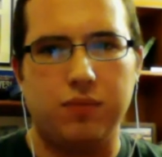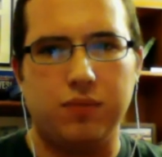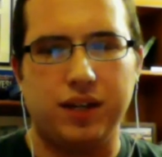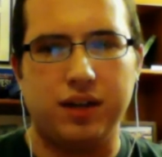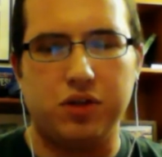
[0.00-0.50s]

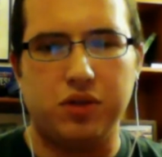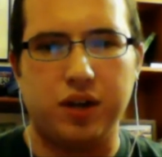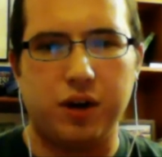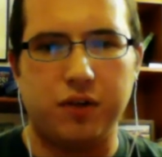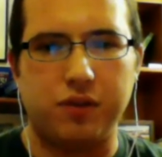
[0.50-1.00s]
We get a new
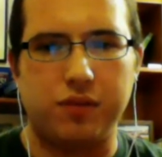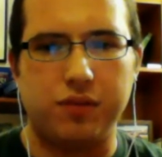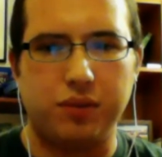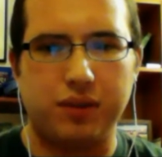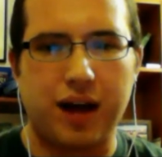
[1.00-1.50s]
character of
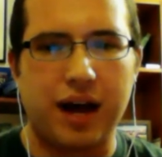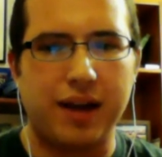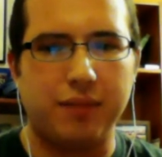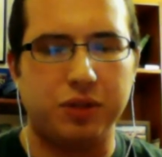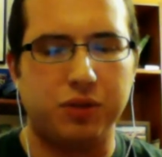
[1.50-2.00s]
it with
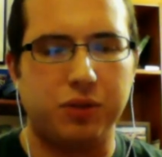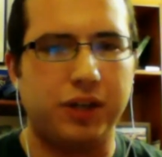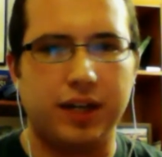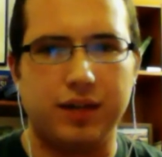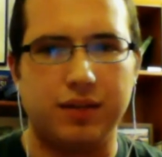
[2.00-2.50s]
Kai. I'm sure we'll
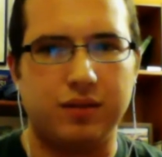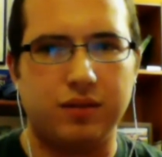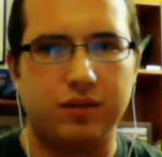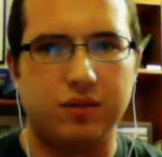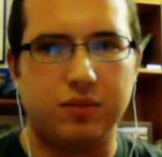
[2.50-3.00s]

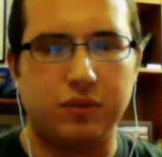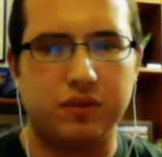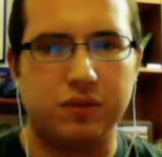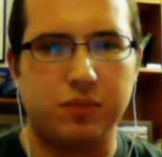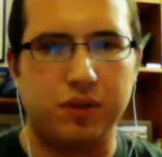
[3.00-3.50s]

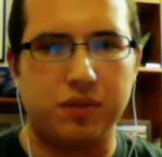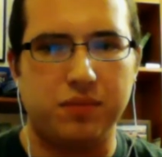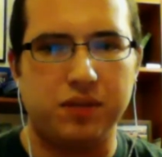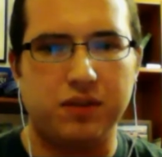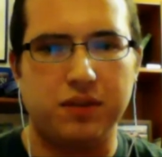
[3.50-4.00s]
see when we
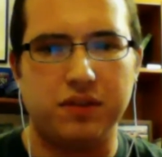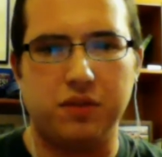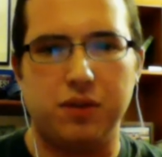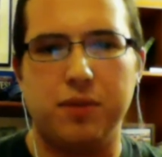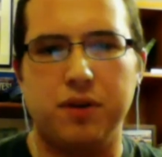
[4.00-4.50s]
meet tons of
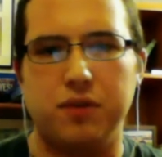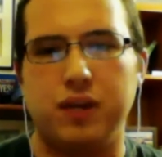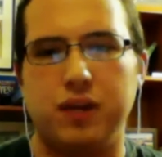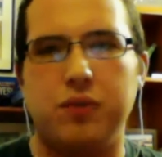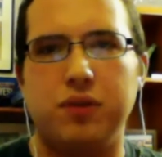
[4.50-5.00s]
new Airbenders. We
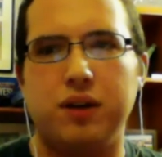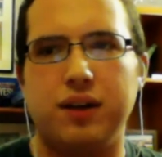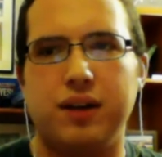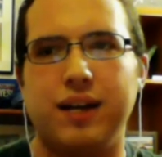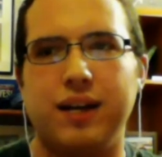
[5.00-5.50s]
get it with
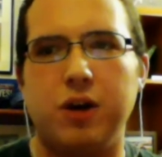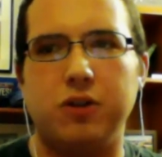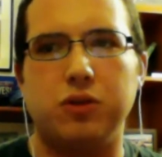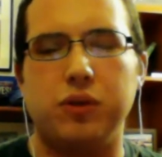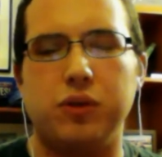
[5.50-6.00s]
a
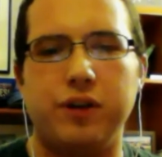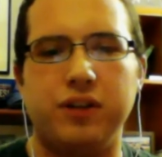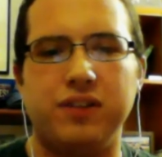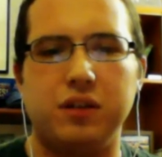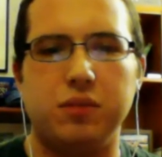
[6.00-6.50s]
character who we've already
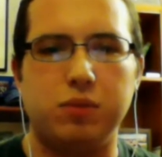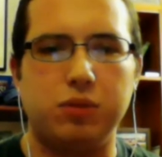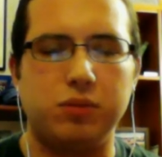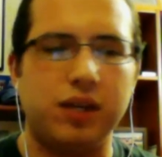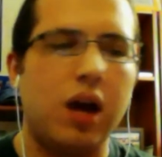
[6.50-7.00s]
seen in
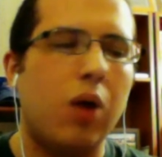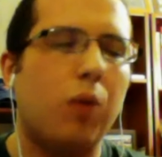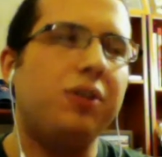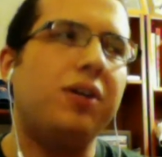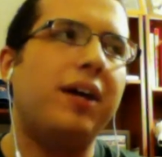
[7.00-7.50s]
Boomy.
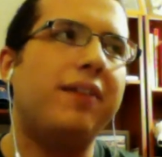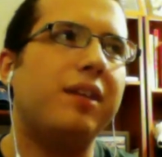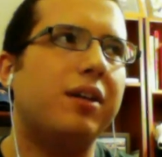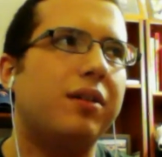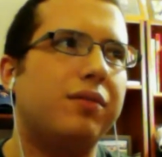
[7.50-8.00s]
What do you guys
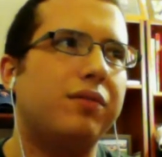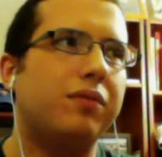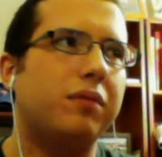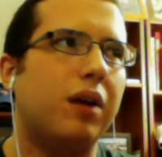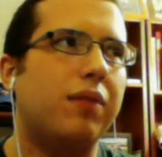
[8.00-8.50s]
think of
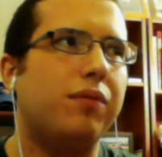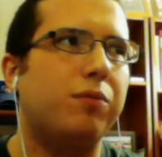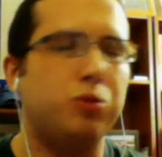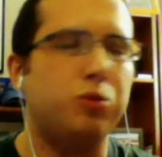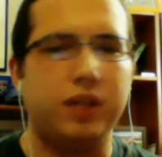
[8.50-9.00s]

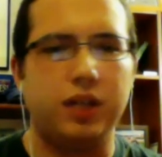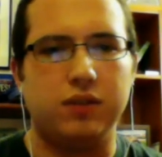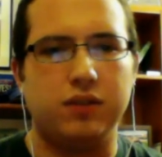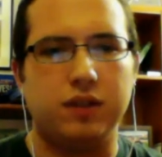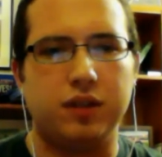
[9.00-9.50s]

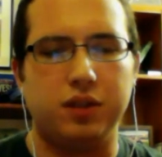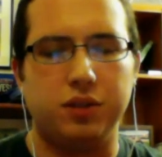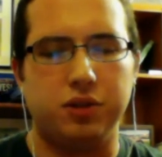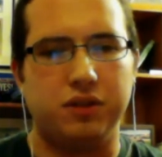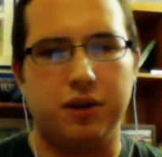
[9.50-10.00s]
Boomy suddenly
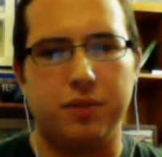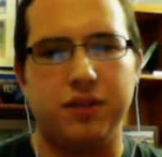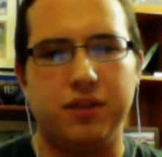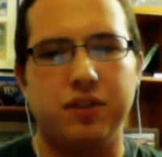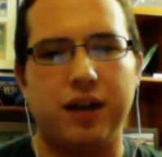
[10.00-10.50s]
learning to
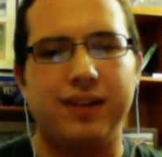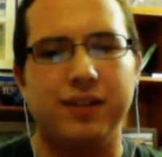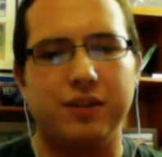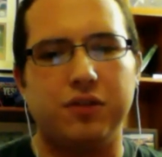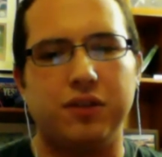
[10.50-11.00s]
airbend? I
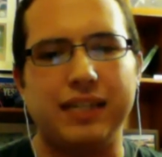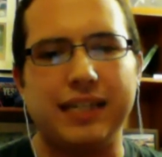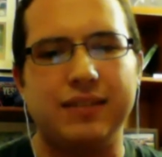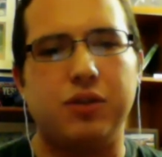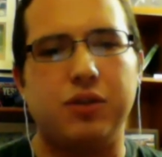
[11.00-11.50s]
think there's an
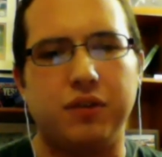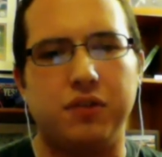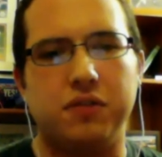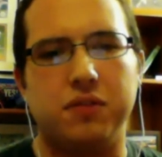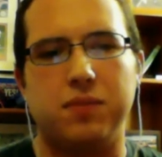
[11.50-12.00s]
easy
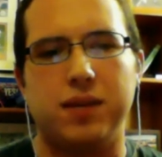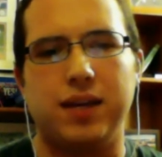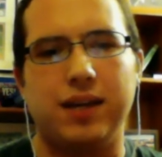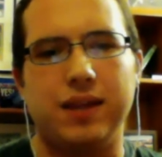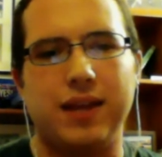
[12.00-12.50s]
criticism to
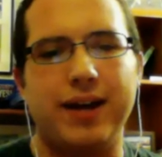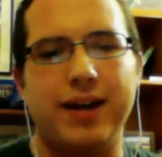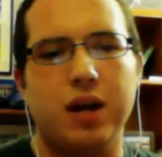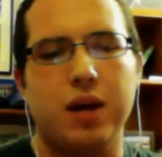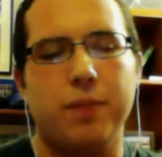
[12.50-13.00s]
make in
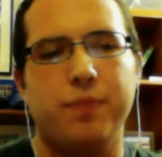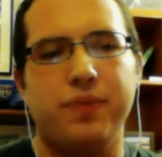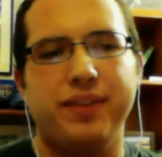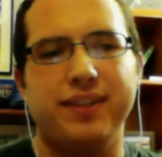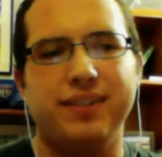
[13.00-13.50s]
that
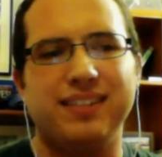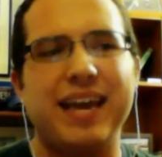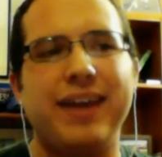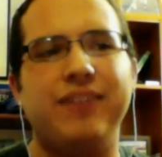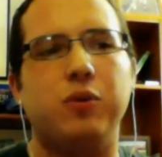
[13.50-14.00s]
this
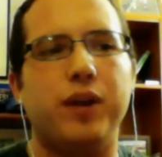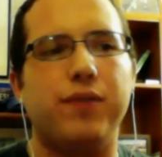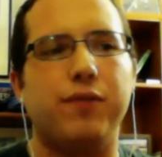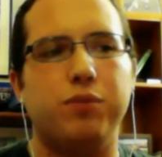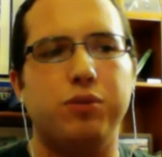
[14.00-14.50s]
takes away
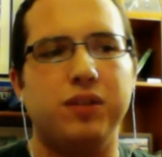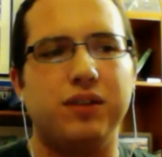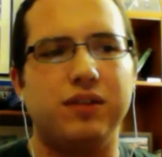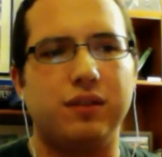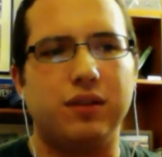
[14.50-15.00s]
from
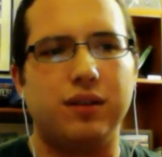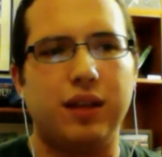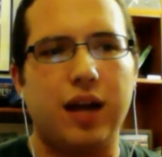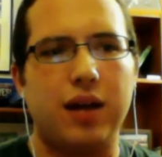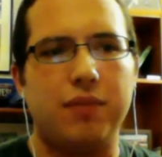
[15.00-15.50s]
Boomy's
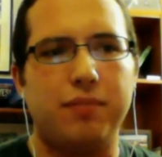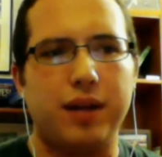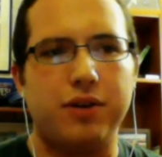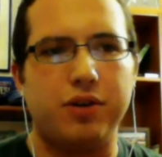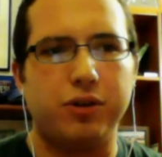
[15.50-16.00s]

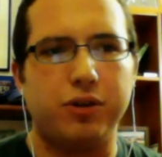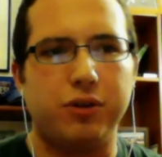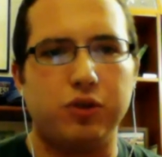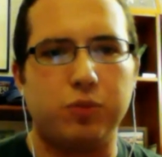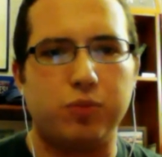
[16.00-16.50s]
non-bender
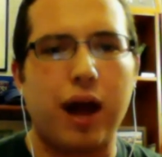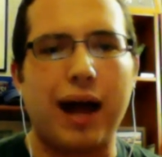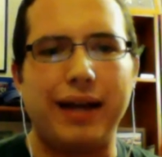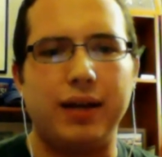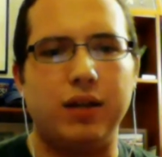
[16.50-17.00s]

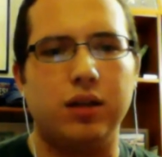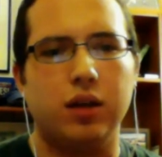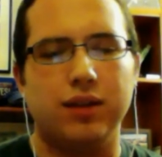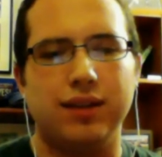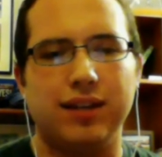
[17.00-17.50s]
pride
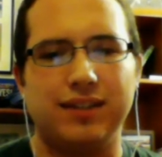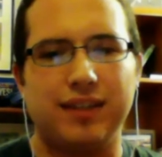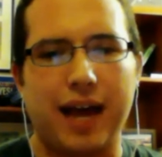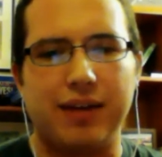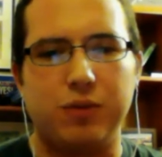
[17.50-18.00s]
that he's
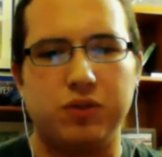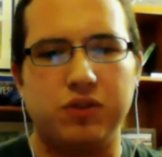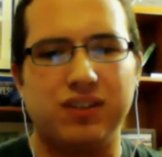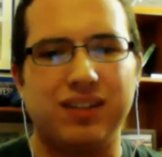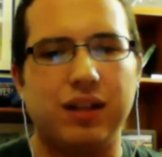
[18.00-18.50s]
had, and which
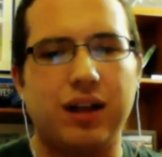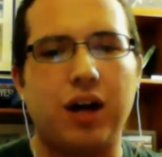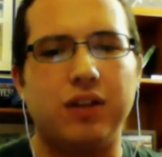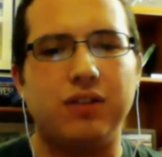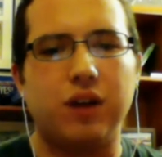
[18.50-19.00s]
is
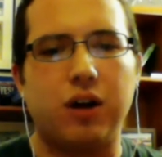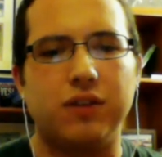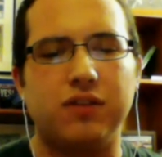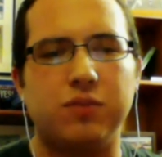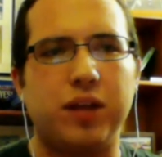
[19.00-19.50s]

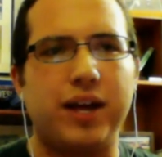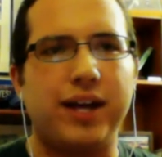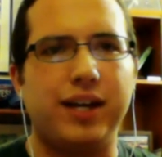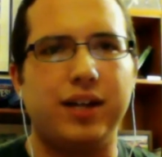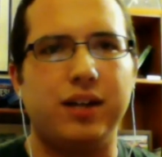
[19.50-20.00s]
on
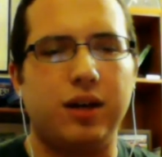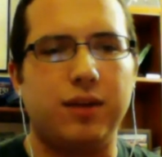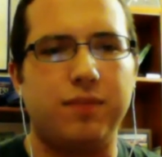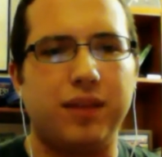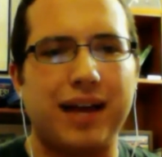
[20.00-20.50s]
display in
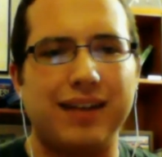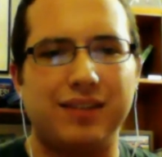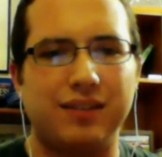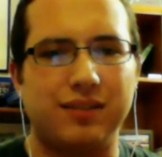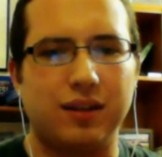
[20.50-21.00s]
last
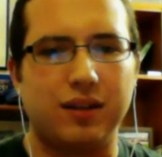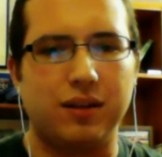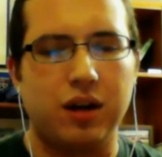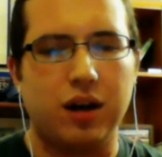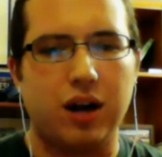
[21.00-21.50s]
season.
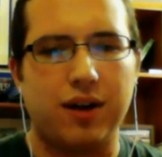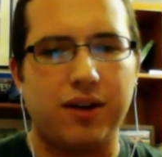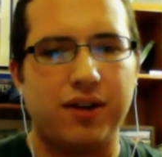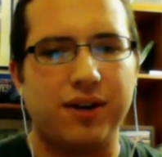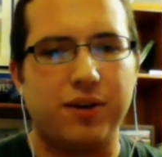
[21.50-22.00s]

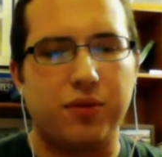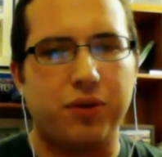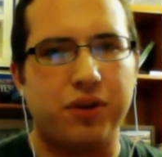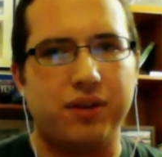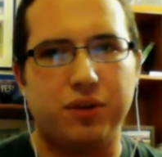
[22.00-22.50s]
One
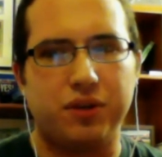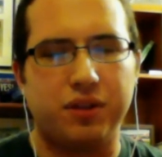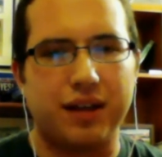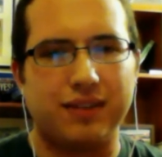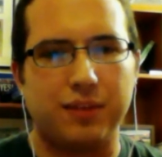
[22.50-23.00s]
of the
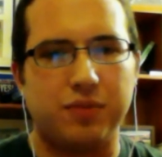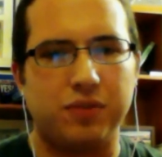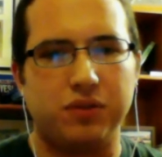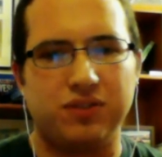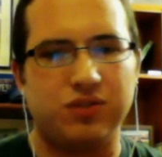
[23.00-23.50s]
last
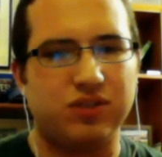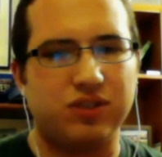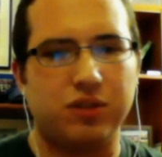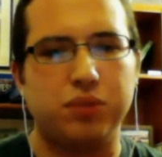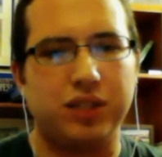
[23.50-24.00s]
episodes just
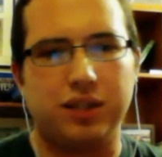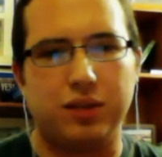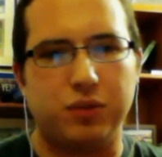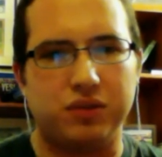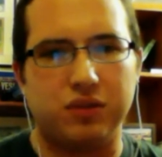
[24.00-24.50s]

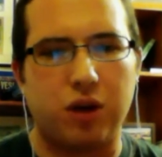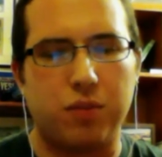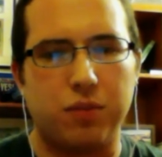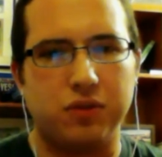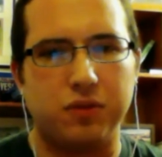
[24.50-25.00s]
completely was
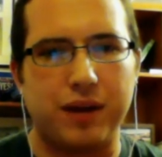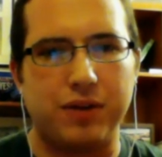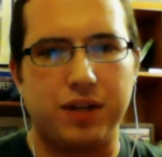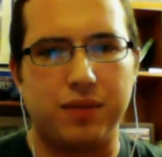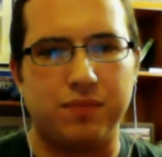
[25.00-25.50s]
almost about
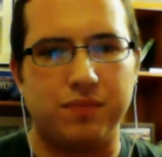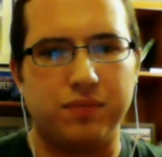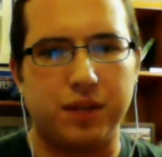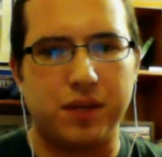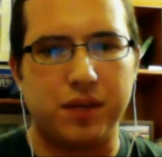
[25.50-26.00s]
him
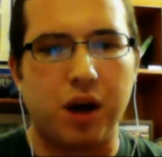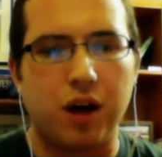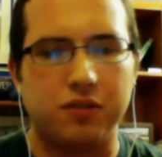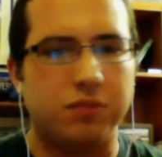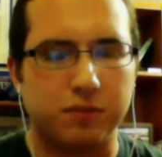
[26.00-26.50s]
like being
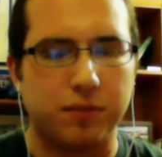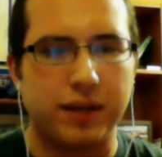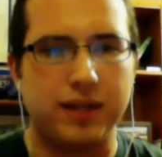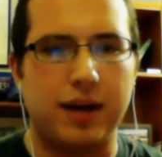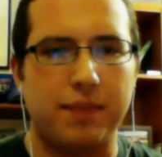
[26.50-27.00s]
awesome
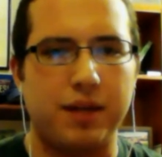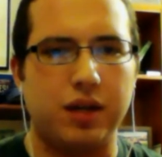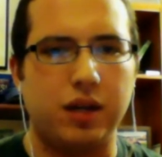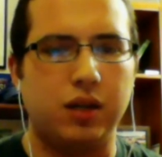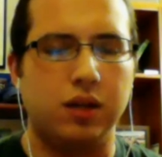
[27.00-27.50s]
despite not
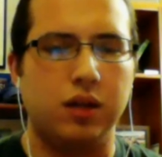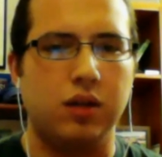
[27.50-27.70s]
bending.